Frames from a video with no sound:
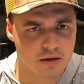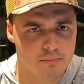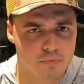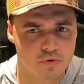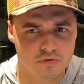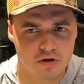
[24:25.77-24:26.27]

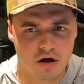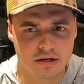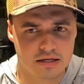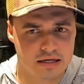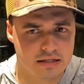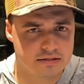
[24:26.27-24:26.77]
Moving
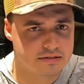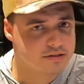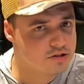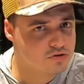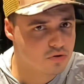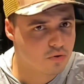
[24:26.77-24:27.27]
on in
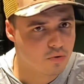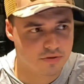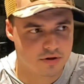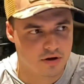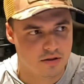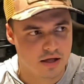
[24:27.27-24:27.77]
central
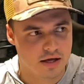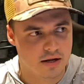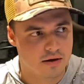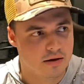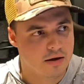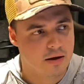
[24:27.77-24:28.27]
North
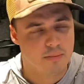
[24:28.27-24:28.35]
Carolina,